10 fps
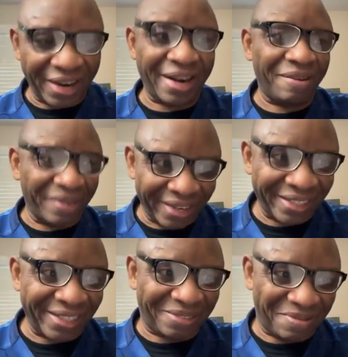forget
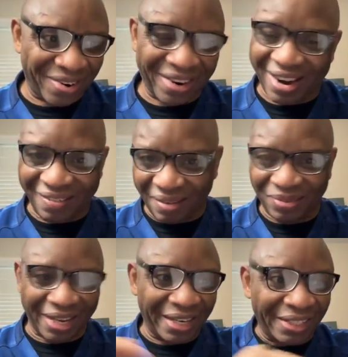about this program,
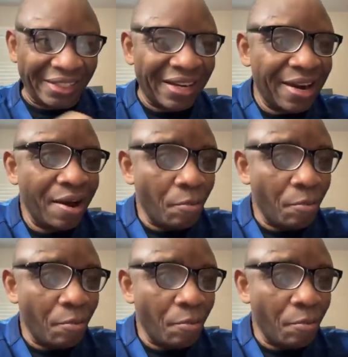I'm telling you.